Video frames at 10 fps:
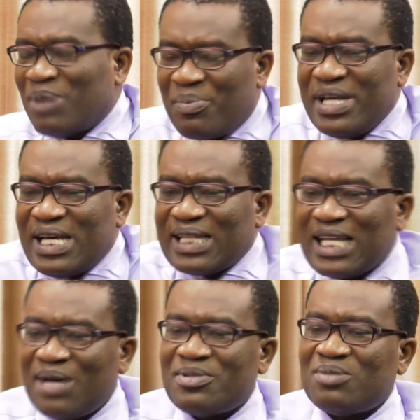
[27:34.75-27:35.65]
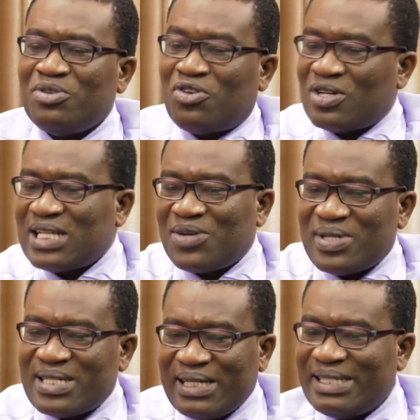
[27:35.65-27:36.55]
But many a times, because like you
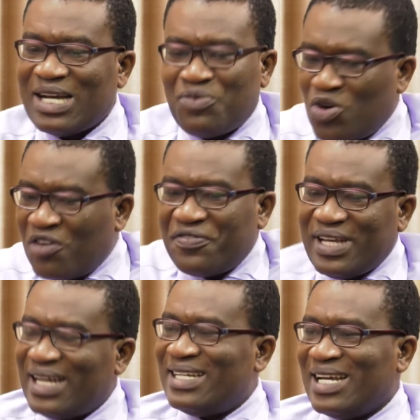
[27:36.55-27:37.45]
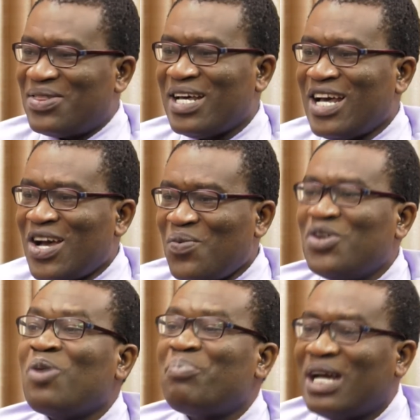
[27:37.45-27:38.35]
said, death, we all fear death, we
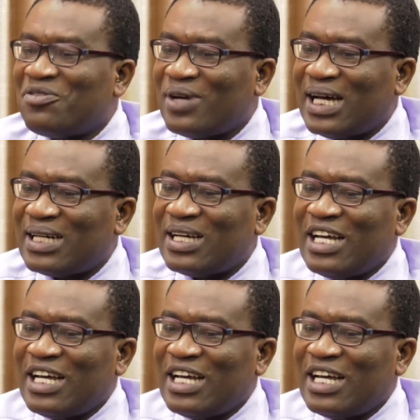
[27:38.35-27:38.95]
don't plan for that.